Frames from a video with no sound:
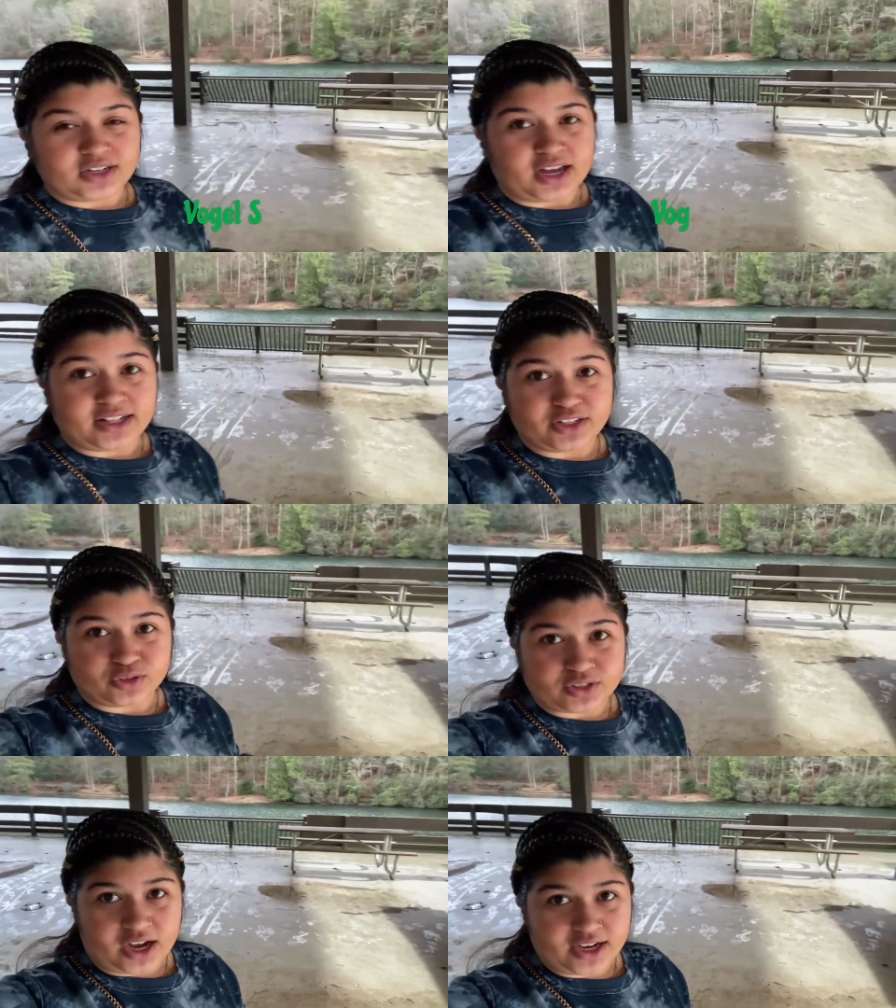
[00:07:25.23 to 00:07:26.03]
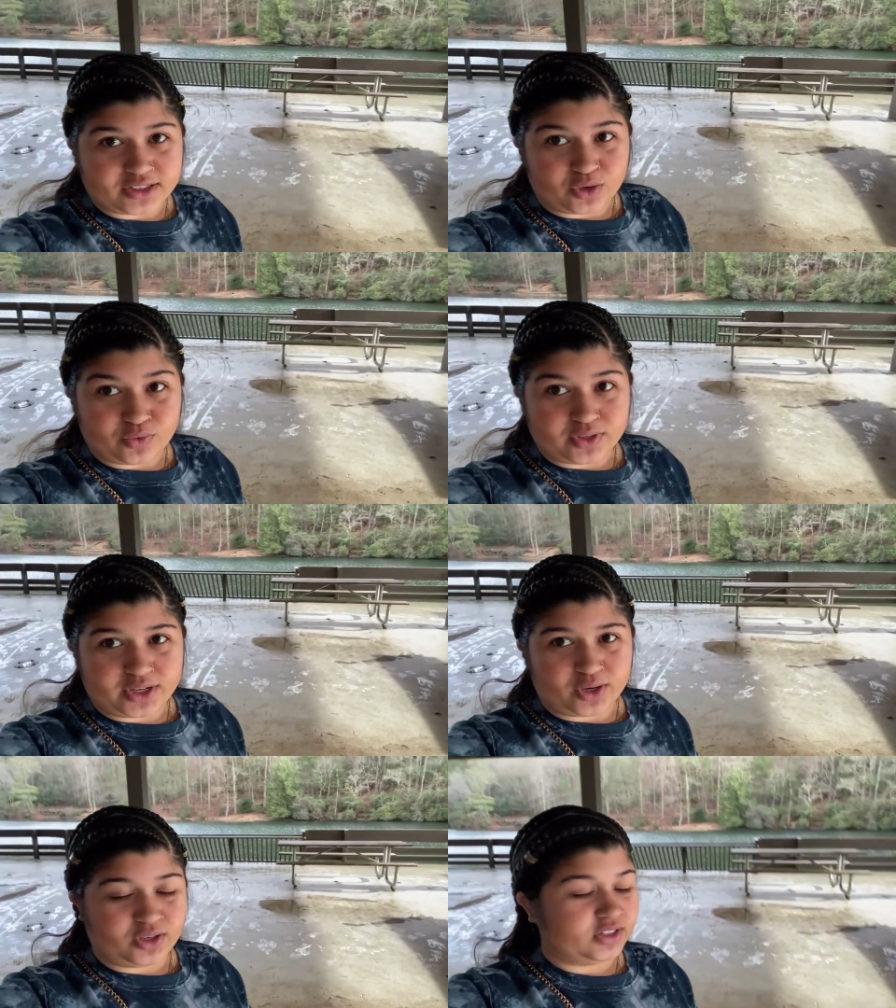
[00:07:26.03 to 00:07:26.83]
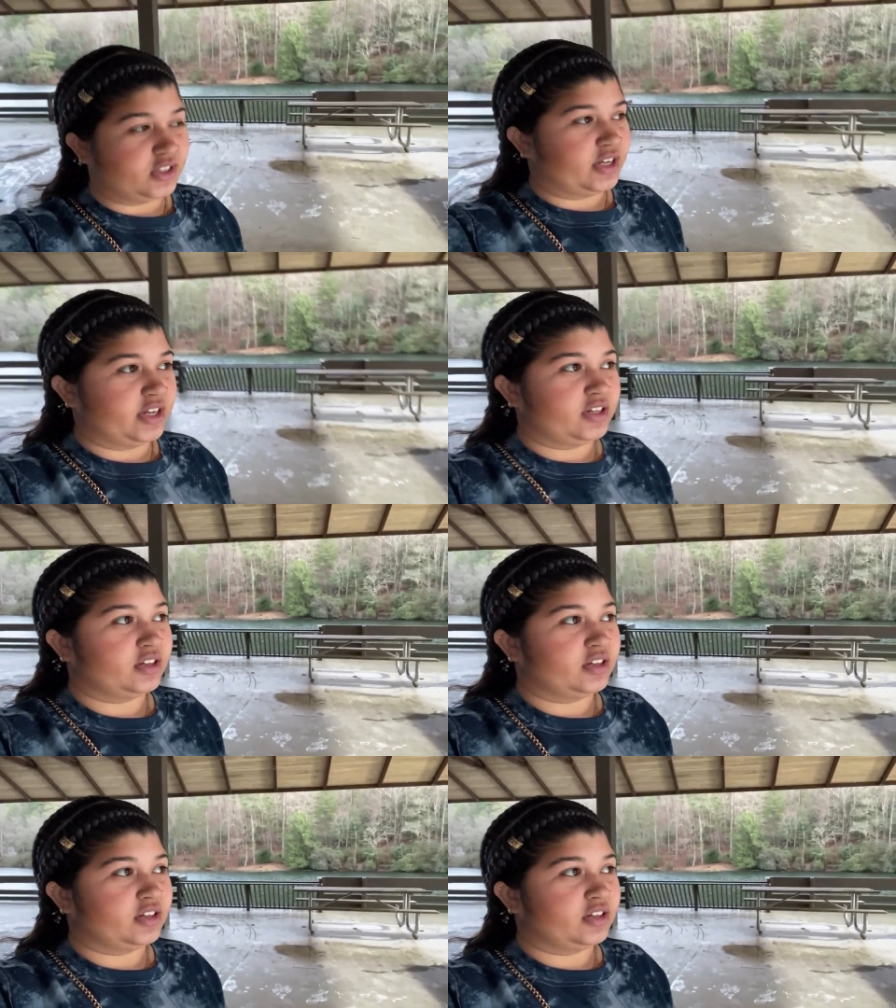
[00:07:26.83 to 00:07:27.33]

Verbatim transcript: And then there's ice over there on the lake.